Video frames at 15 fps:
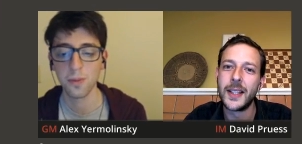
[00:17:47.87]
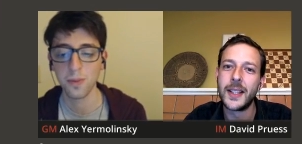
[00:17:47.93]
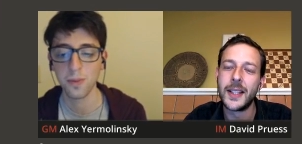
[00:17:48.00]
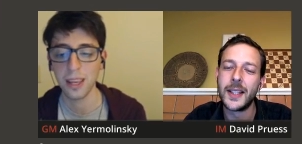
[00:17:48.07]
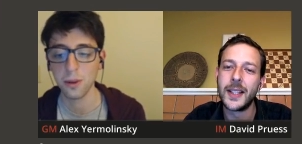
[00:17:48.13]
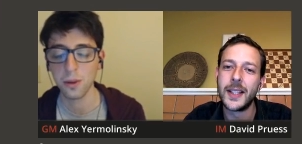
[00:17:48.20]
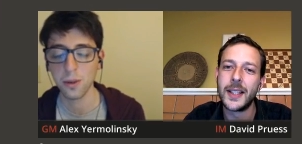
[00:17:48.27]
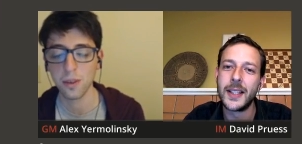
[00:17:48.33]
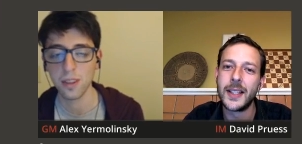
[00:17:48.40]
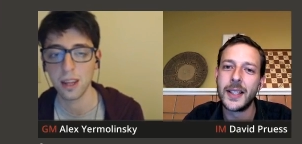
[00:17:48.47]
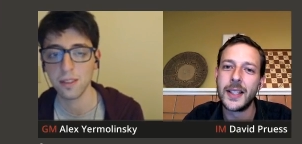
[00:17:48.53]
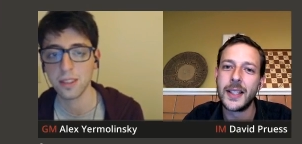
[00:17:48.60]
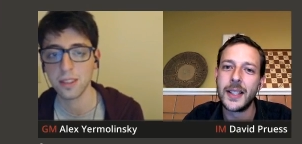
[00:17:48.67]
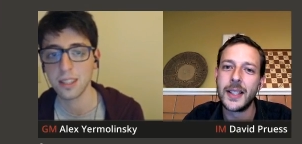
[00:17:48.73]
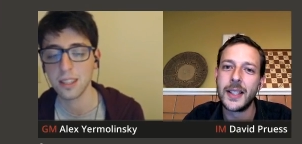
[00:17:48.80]
Speaker 1: Yeah, we would have
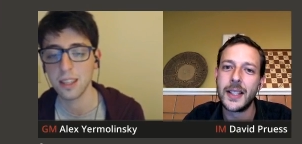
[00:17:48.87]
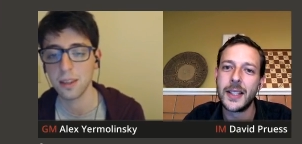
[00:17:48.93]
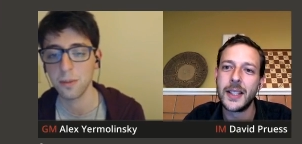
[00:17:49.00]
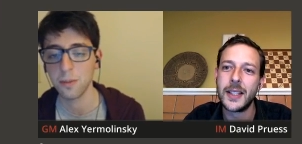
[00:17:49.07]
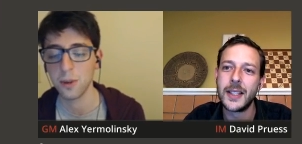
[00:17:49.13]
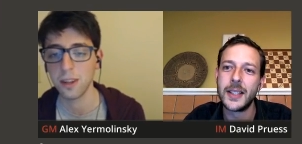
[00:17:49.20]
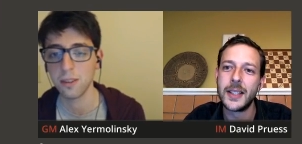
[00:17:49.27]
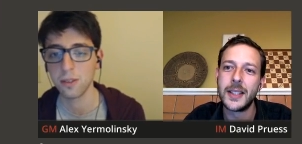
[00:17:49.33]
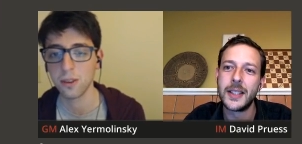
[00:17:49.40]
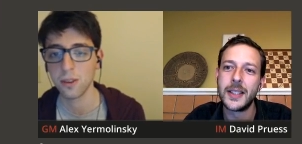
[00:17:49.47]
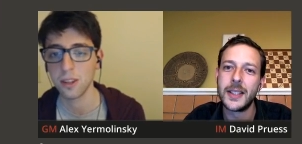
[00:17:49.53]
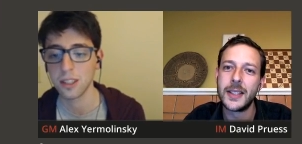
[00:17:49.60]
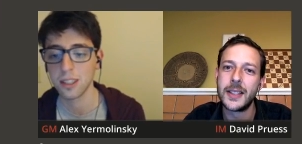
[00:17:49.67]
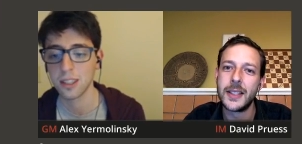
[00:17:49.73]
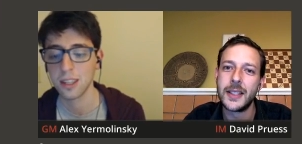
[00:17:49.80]
loved to see them win, of
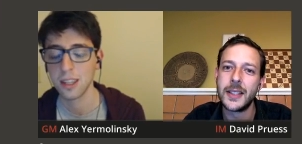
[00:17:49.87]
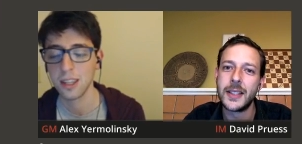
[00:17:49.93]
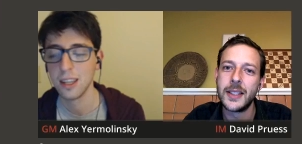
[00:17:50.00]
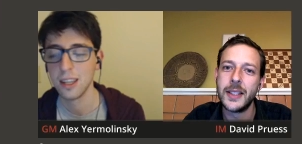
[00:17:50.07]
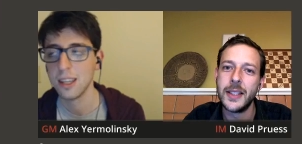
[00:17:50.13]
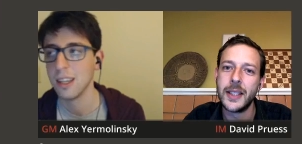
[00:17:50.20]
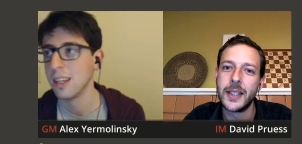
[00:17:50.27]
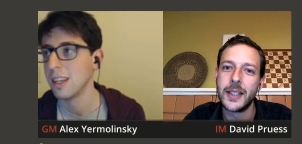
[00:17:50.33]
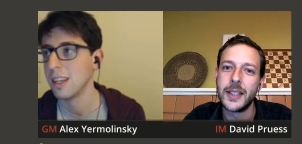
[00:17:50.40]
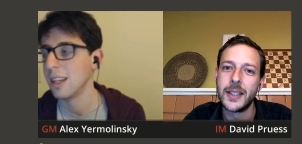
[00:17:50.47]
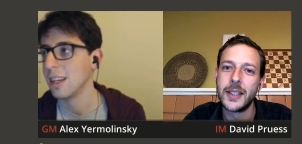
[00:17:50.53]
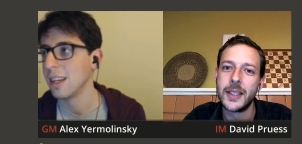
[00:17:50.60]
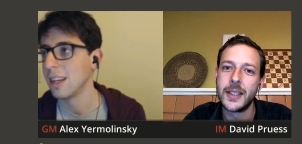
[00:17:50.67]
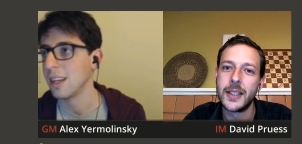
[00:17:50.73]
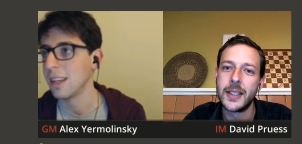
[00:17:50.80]
course.
Speaker 2: Yeah.
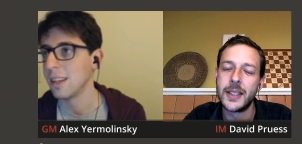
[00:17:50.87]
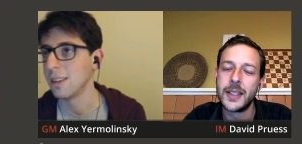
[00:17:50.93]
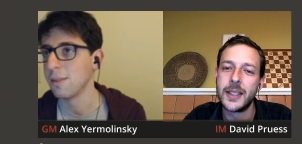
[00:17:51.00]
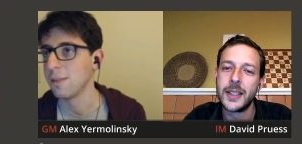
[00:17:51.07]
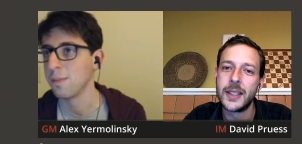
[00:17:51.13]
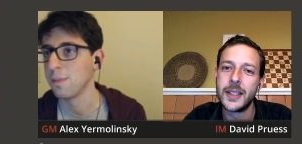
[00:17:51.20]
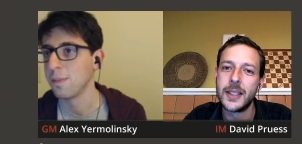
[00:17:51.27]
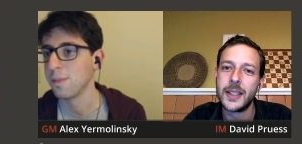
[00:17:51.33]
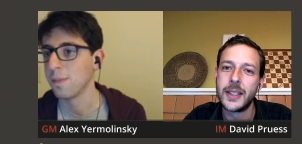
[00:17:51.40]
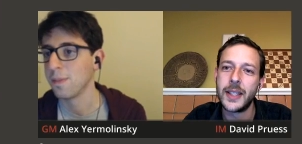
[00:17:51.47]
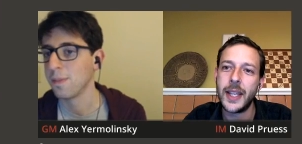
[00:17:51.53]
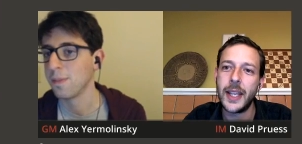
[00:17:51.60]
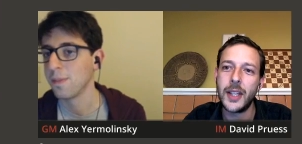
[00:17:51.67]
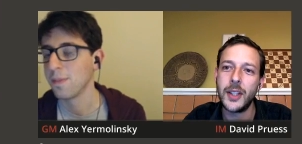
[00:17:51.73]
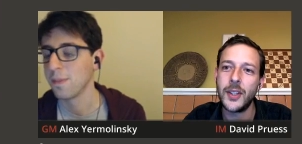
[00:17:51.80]

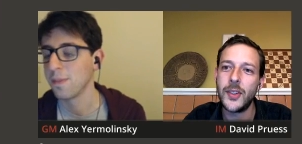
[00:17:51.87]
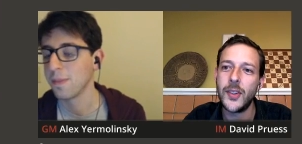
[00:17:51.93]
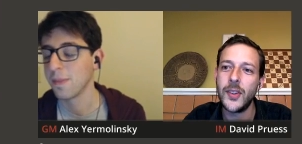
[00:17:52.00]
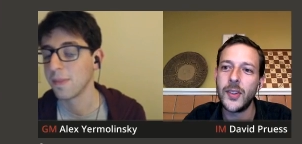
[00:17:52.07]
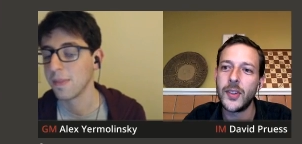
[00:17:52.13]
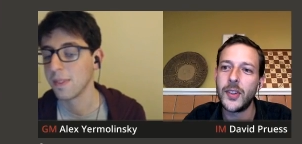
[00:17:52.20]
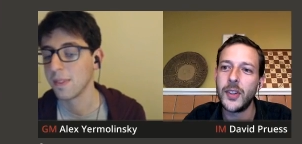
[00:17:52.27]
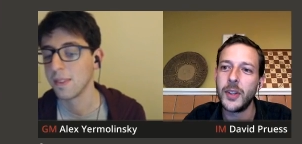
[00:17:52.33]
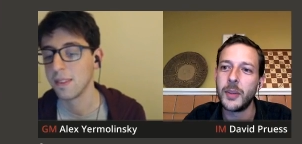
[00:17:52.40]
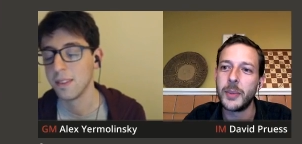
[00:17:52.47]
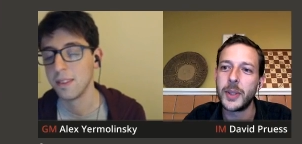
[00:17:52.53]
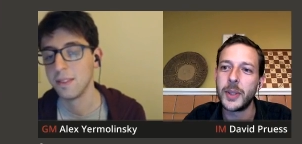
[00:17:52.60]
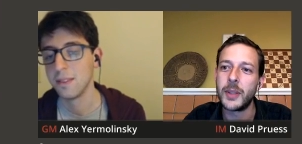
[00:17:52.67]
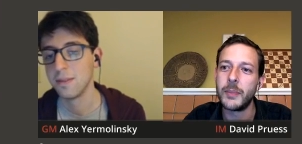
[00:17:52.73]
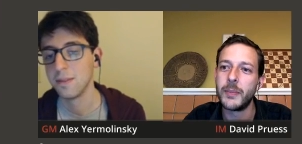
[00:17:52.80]
They had a good season too,
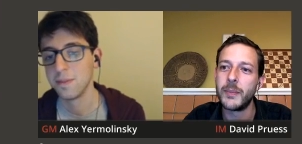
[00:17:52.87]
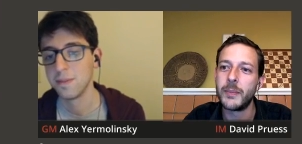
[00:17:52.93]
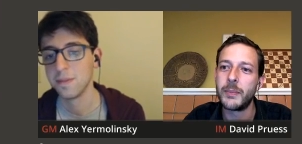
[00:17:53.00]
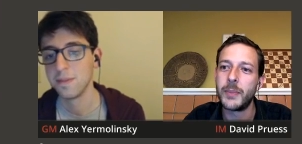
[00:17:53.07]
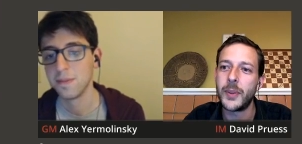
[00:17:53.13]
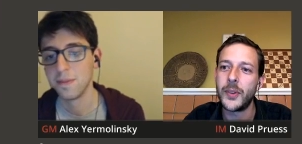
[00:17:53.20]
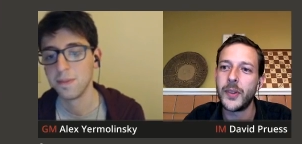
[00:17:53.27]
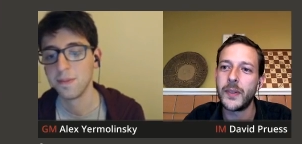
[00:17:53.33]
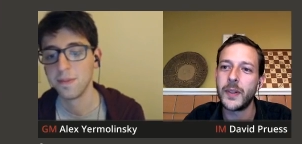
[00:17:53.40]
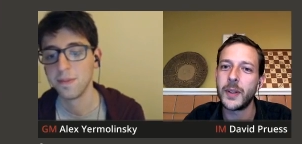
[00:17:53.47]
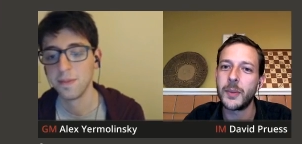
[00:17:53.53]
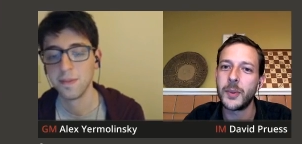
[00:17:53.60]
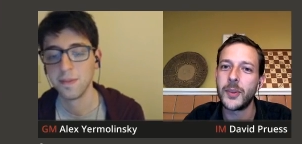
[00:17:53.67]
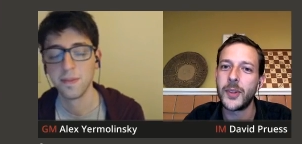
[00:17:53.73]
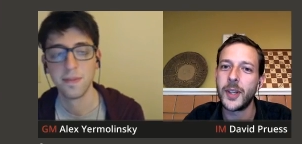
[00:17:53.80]
but the
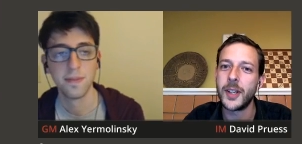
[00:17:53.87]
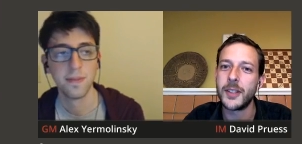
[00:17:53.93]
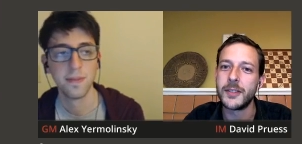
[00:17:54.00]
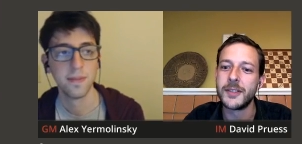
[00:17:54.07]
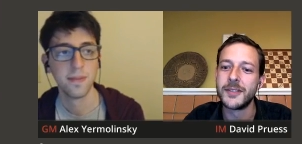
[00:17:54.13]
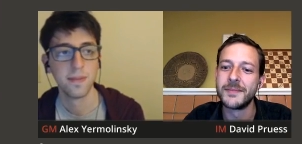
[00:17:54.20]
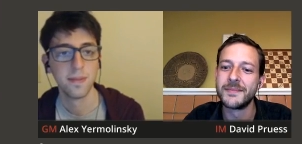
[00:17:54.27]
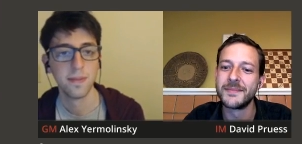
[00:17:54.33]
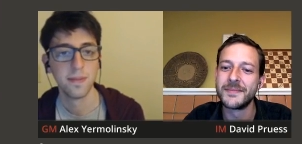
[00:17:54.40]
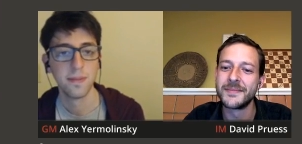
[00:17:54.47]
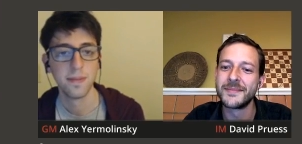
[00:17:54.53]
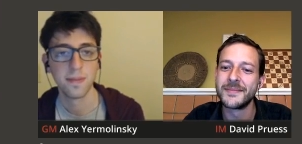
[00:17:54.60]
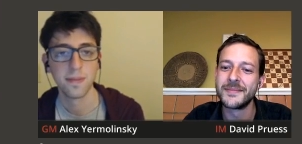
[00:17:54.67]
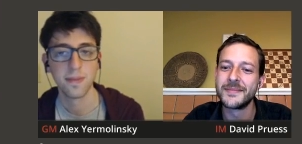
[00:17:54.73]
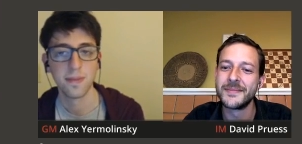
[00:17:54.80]
Pacific was tough.
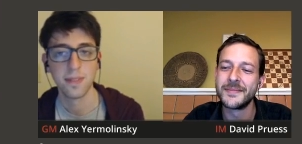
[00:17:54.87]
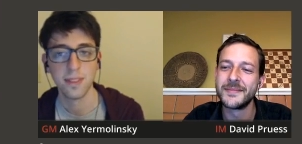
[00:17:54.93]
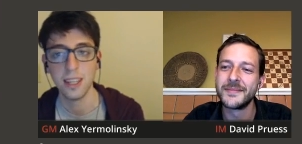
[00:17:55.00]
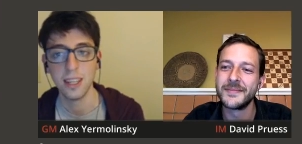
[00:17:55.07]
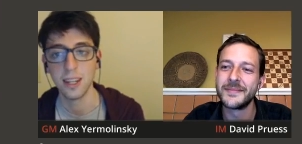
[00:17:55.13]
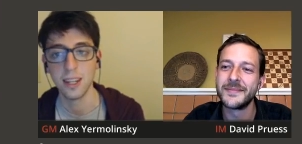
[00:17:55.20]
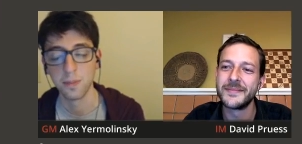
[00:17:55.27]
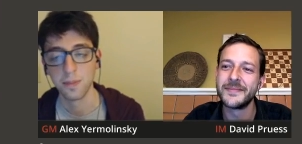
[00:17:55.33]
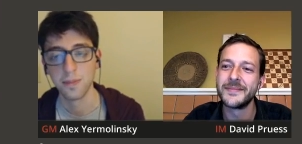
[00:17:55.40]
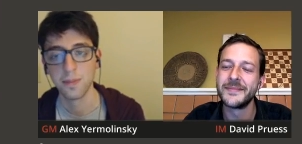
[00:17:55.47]
Yeah.